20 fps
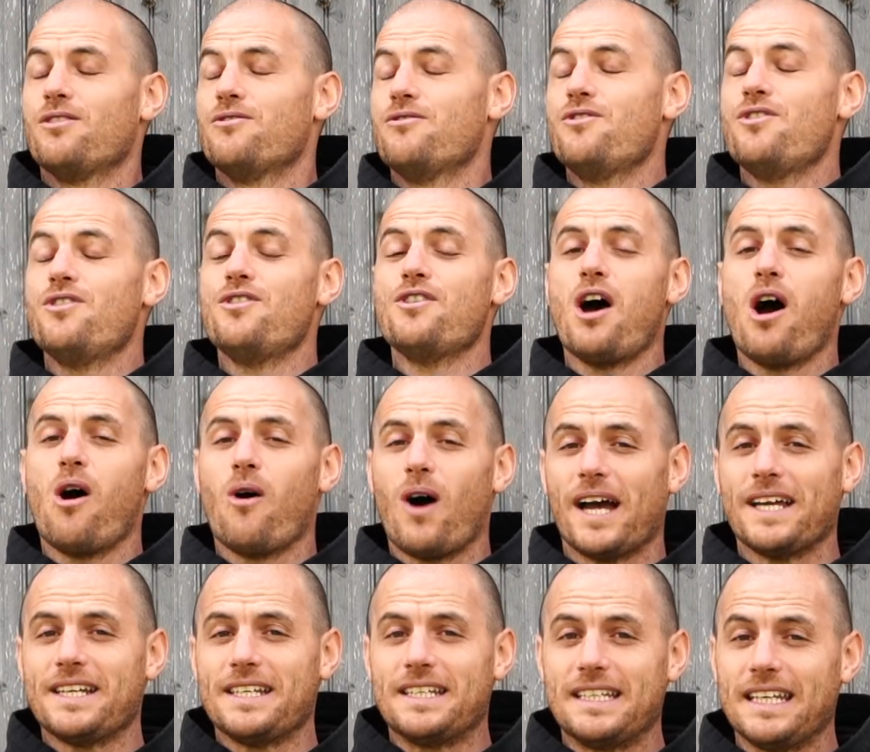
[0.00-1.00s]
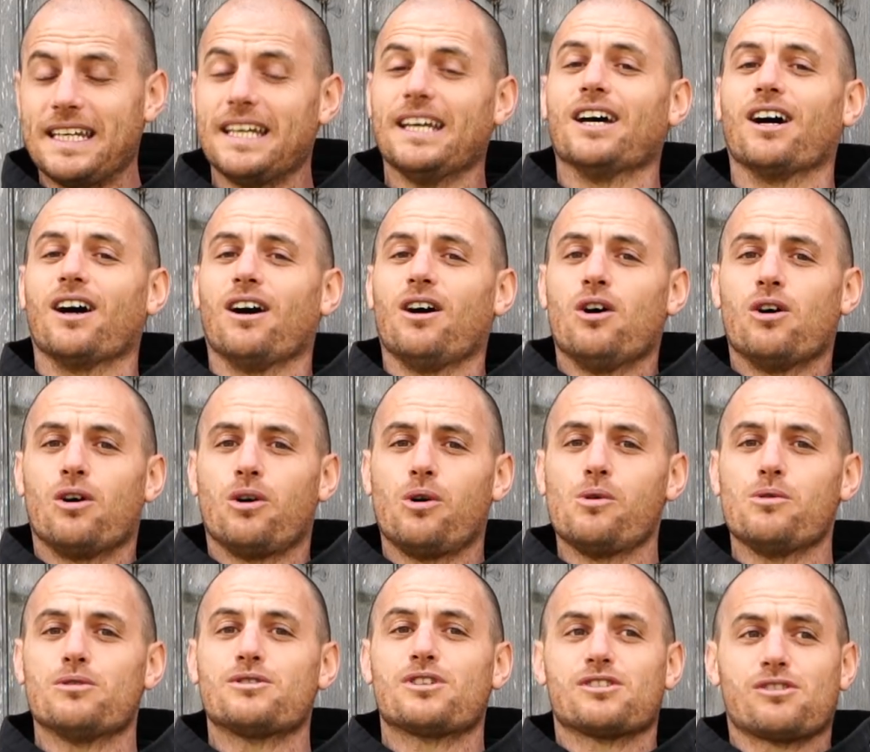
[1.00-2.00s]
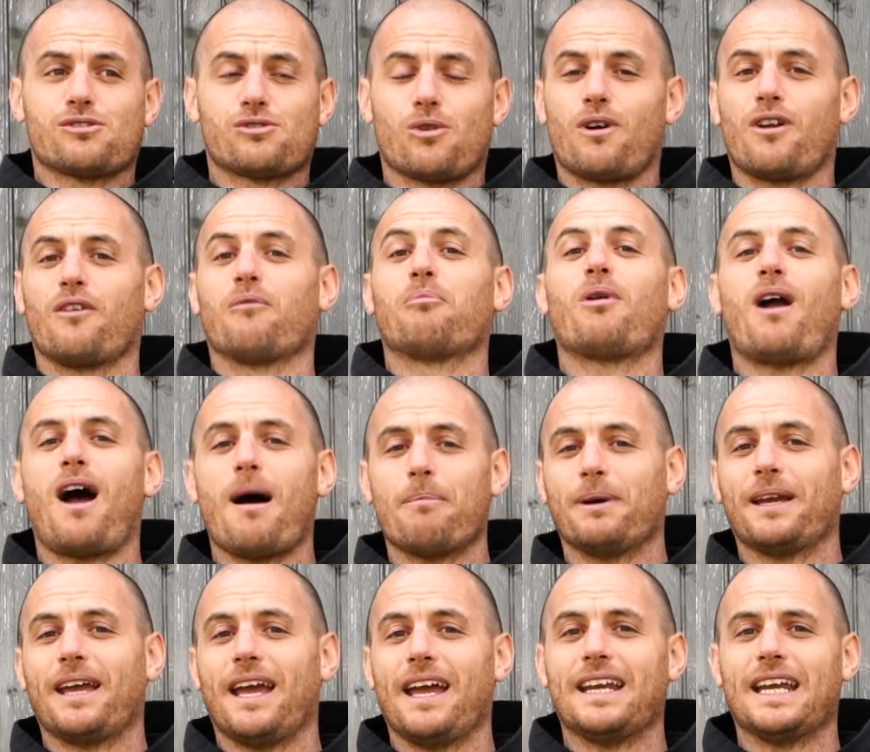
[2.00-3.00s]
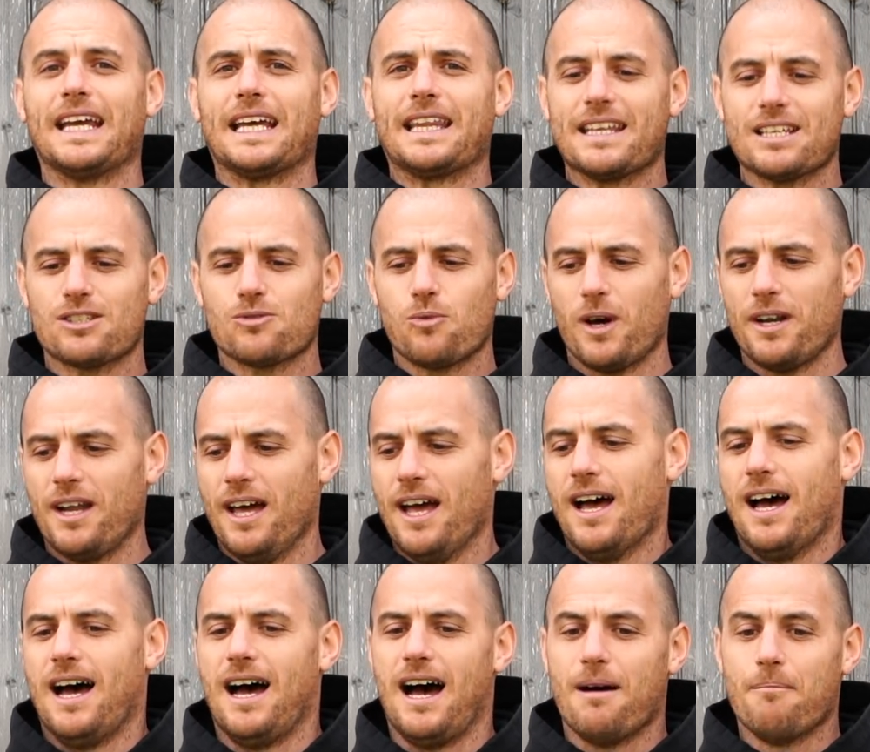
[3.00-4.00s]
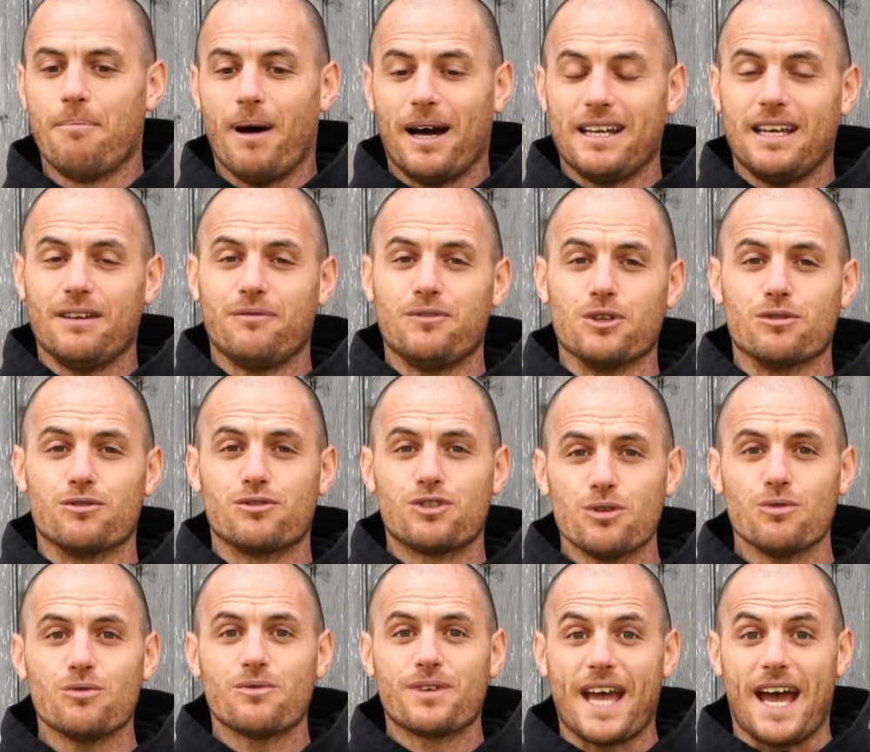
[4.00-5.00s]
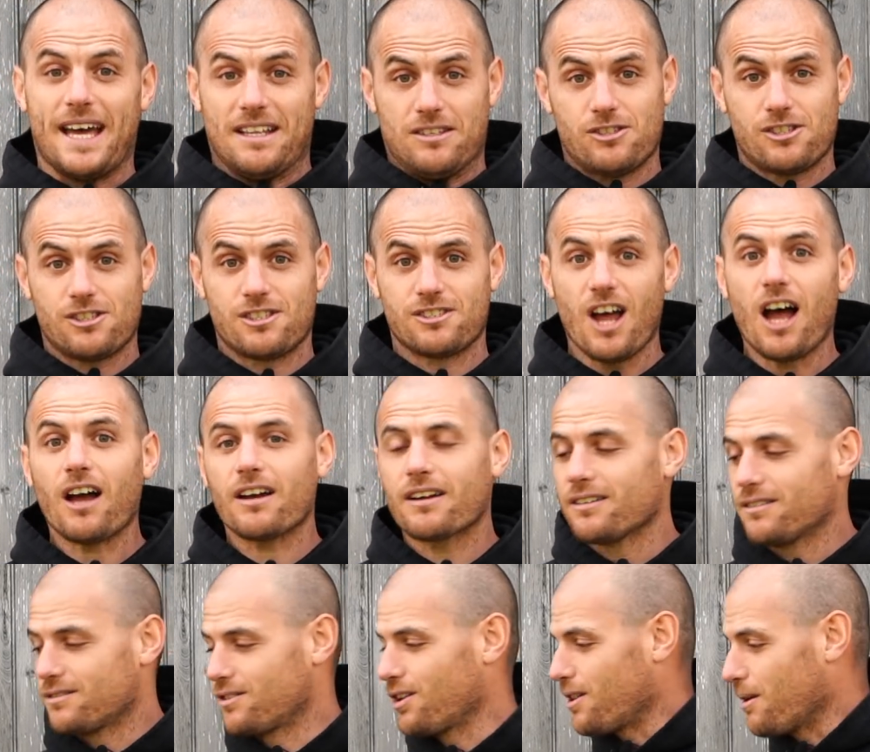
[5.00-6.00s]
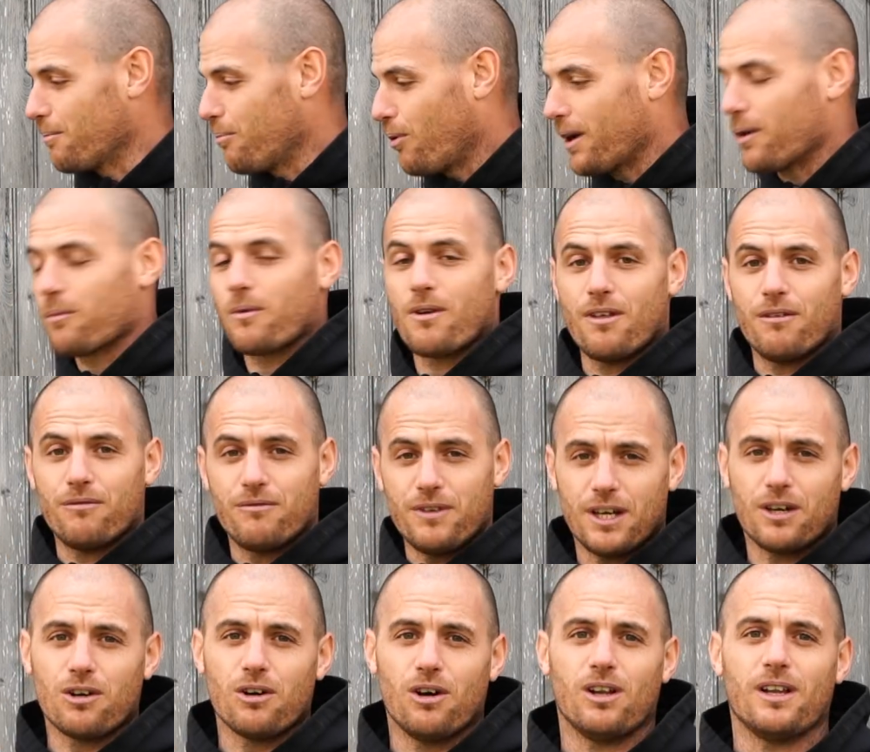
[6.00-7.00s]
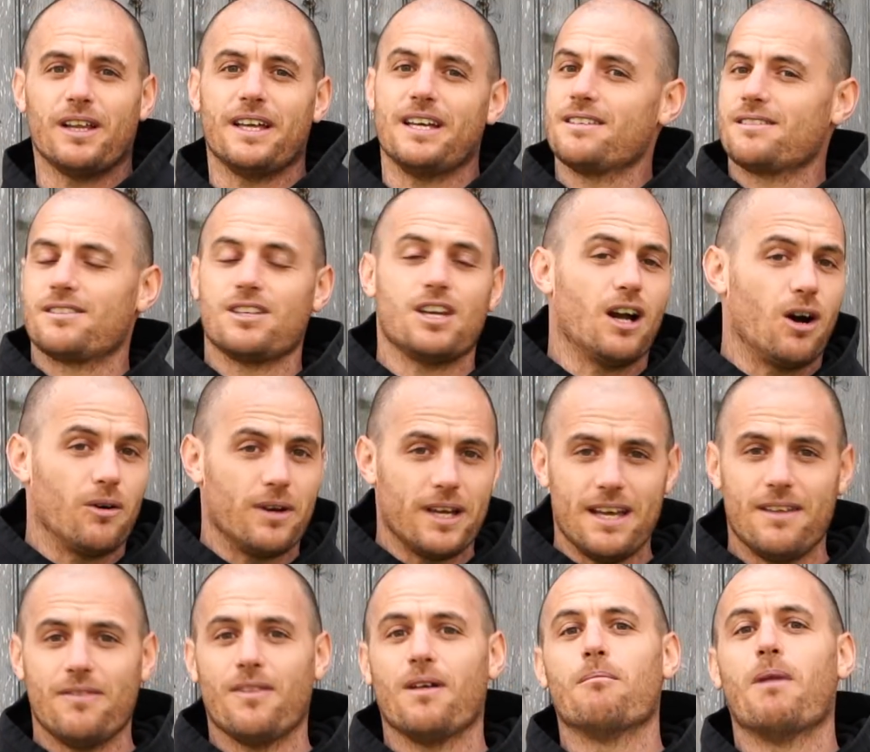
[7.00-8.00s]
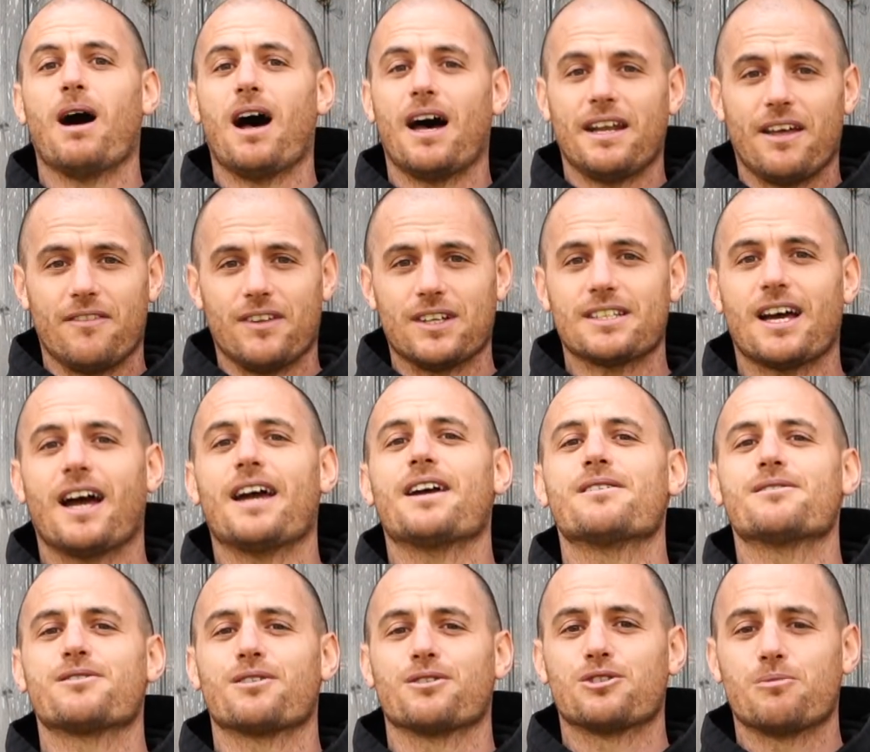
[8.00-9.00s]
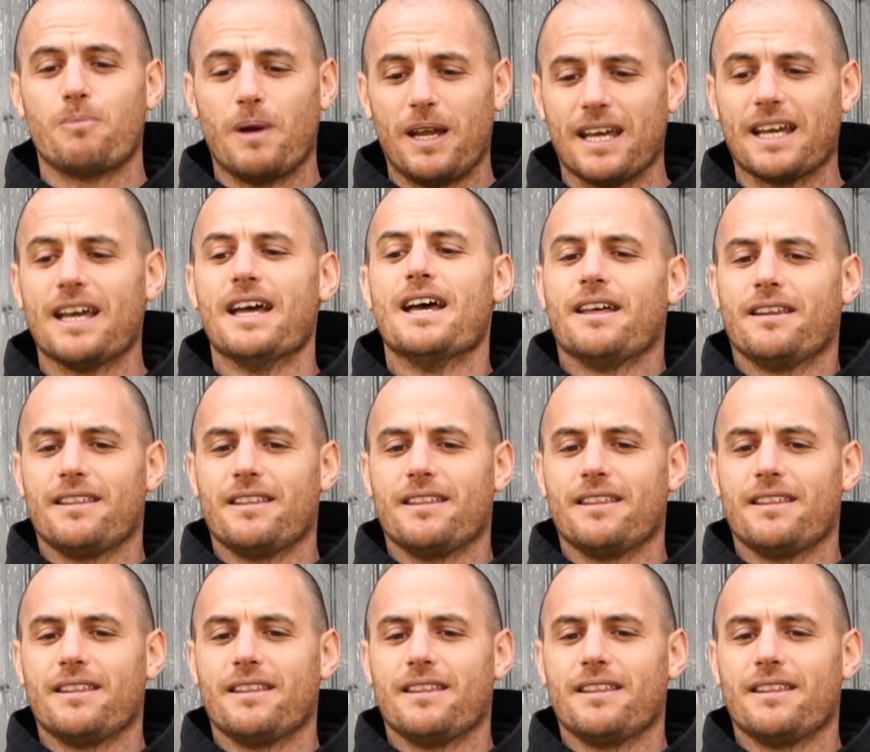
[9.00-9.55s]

No idea who's sort of propagating this one, but if you do get stuck to the point where the vehicle is, you know, in the mud and the tires are spinning,